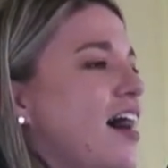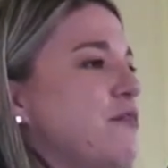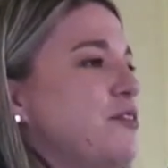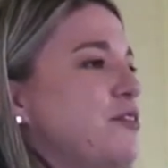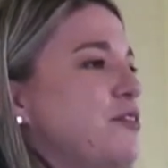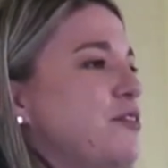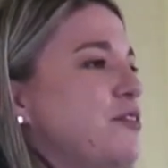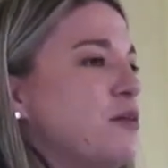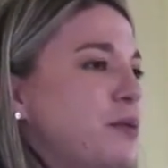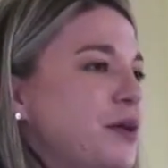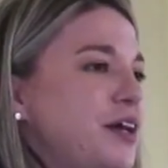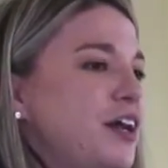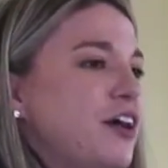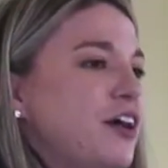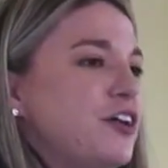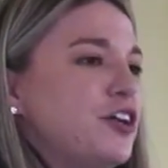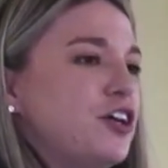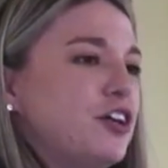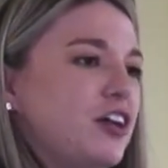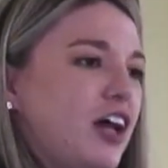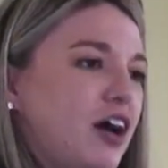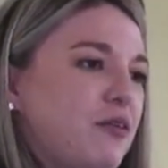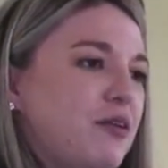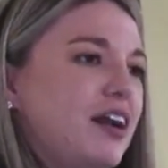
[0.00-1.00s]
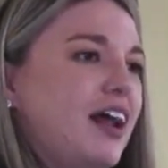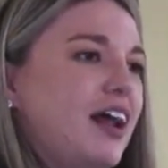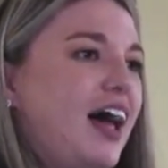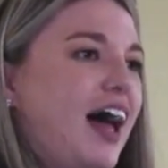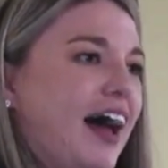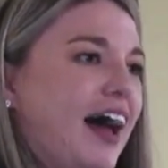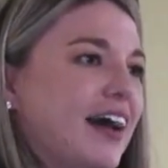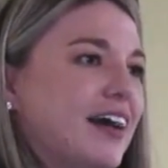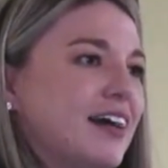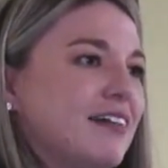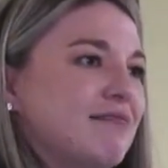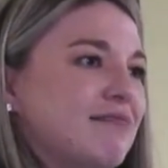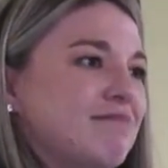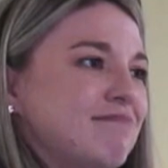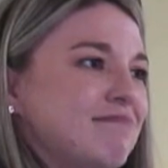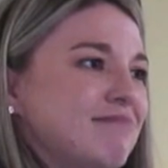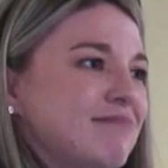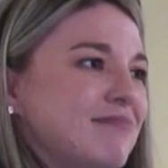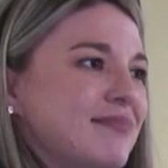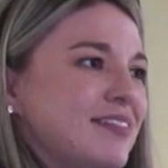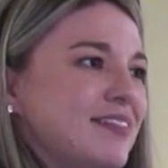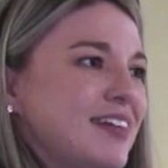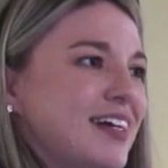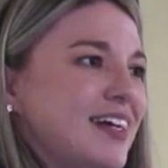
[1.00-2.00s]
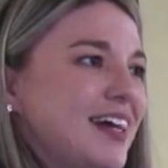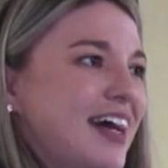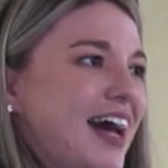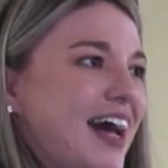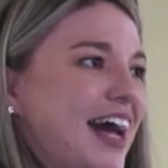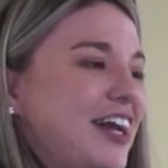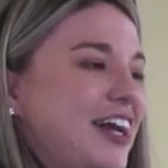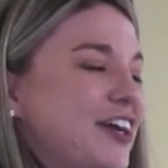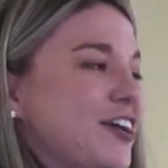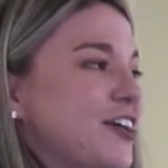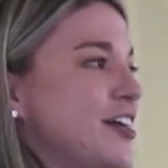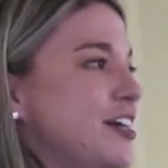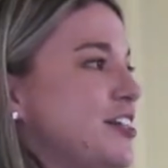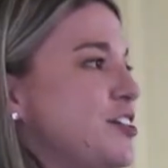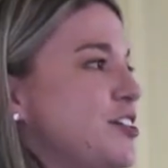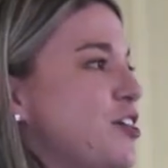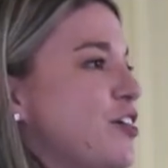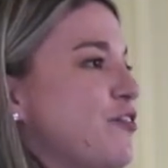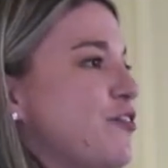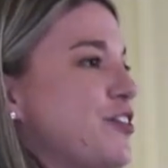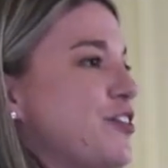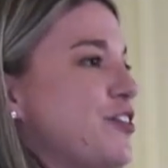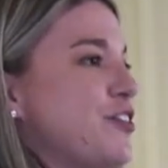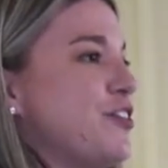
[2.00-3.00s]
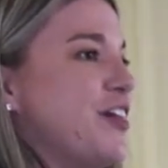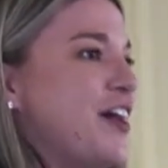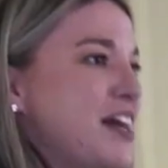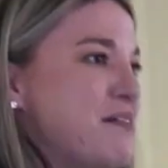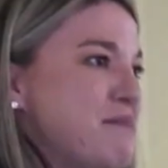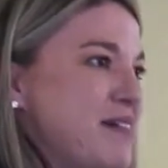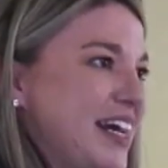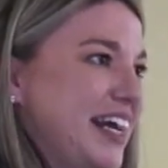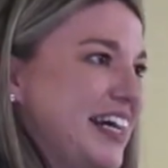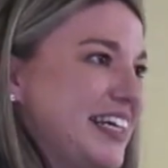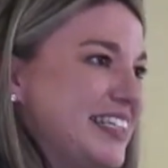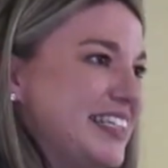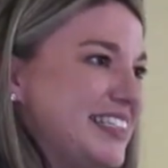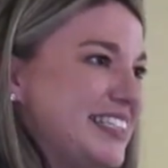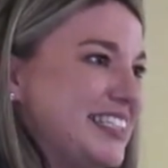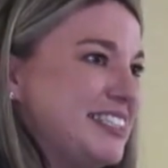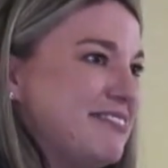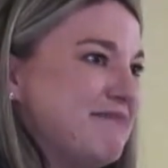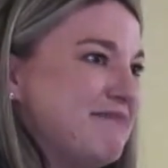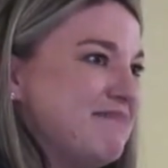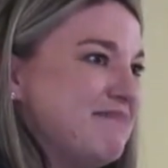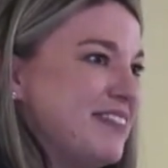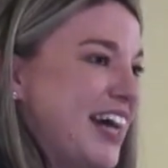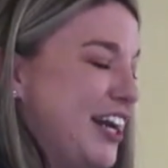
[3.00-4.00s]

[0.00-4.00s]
You're going to put it on your lower leg, and you're going to do it for 30 minutes,